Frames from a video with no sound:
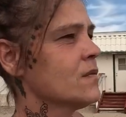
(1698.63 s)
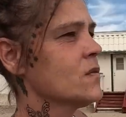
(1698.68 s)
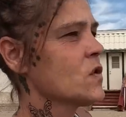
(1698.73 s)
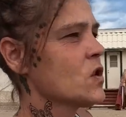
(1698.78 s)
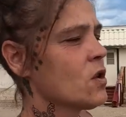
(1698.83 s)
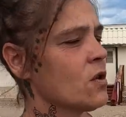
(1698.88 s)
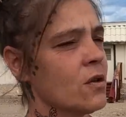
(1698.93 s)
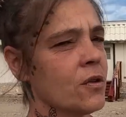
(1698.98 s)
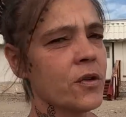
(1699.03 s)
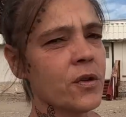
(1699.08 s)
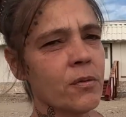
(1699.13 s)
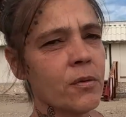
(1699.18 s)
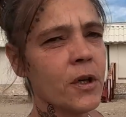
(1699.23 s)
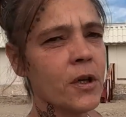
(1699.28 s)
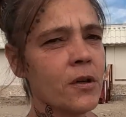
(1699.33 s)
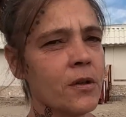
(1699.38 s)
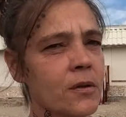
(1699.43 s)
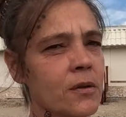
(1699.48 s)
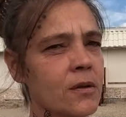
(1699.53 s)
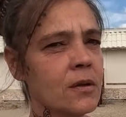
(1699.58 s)
turn on the
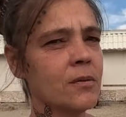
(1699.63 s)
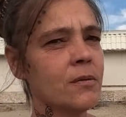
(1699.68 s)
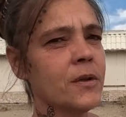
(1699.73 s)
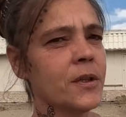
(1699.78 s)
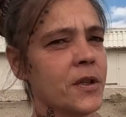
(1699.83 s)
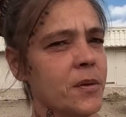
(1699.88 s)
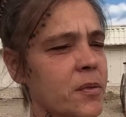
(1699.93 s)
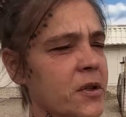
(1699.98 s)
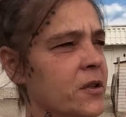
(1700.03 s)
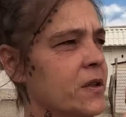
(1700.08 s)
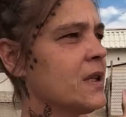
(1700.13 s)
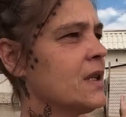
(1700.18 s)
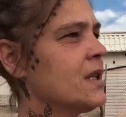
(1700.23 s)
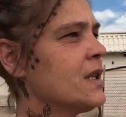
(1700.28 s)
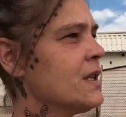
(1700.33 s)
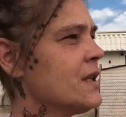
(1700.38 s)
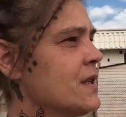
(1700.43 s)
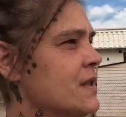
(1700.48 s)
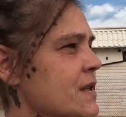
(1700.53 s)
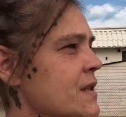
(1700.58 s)
road where the building
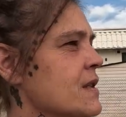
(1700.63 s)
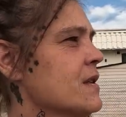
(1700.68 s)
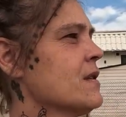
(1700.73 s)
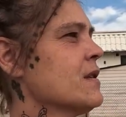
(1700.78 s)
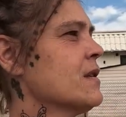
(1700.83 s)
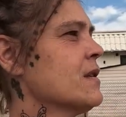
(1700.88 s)
is.